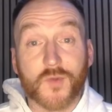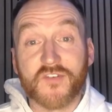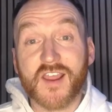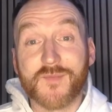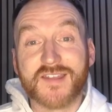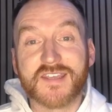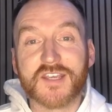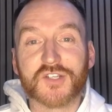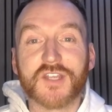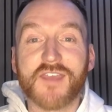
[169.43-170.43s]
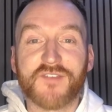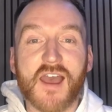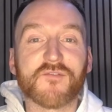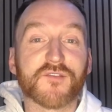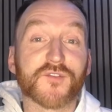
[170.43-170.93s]
my recommendation, if you
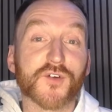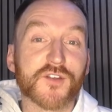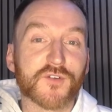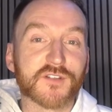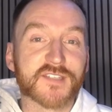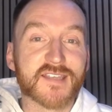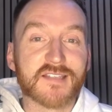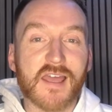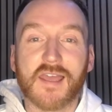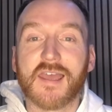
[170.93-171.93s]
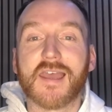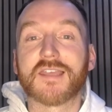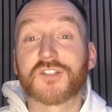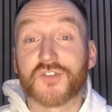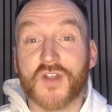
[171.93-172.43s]
have a 4-year-old Tesla,
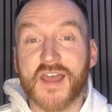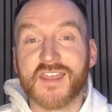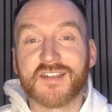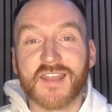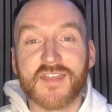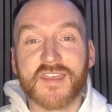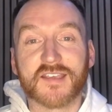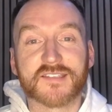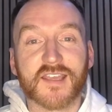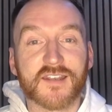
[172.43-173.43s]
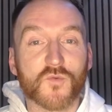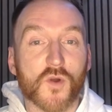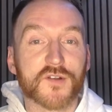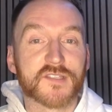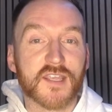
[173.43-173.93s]
is try and get the extended
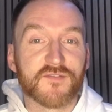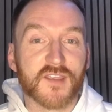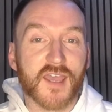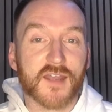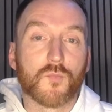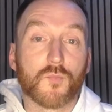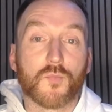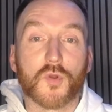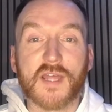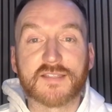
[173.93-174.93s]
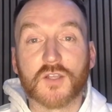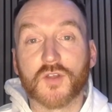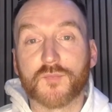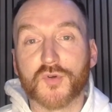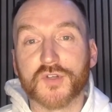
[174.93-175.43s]
warranty if you can. But let's look
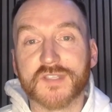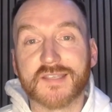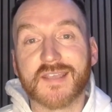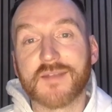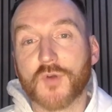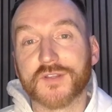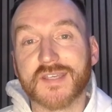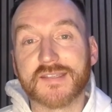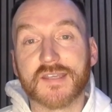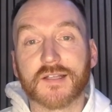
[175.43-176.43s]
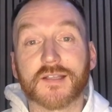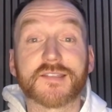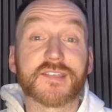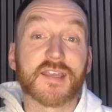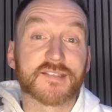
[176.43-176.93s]
at the process in more detail
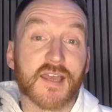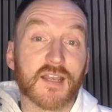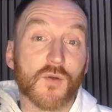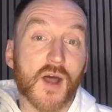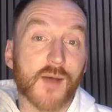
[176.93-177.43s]
and see exactly what